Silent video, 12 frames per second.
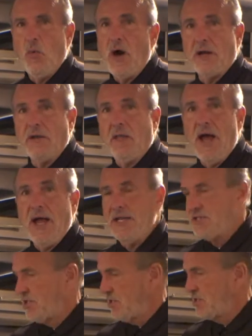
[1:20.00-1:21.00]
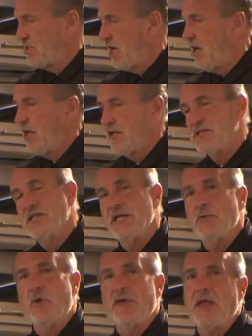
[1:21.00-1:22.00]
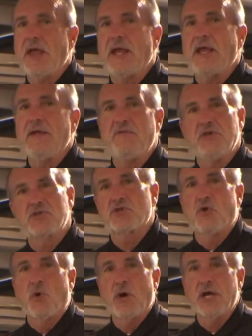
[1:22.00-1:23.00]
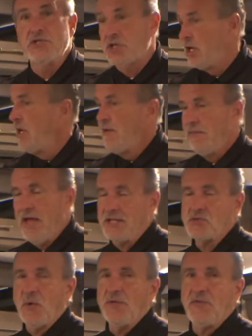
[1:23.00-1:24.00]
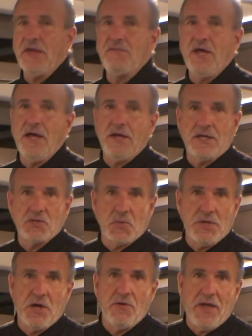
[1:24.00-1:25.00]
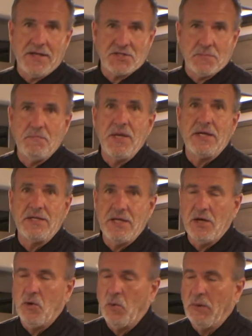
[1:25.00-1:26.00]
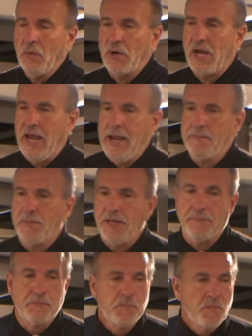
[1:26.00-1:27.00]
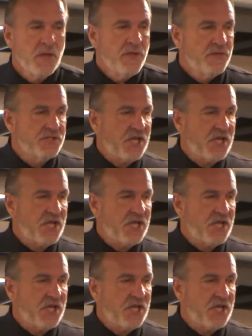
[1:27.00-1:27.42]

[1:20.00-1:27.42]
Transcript: what Alliance has done is anywhere they can give you storage, that's what they've done, because we know that's a big deal when we're camping. This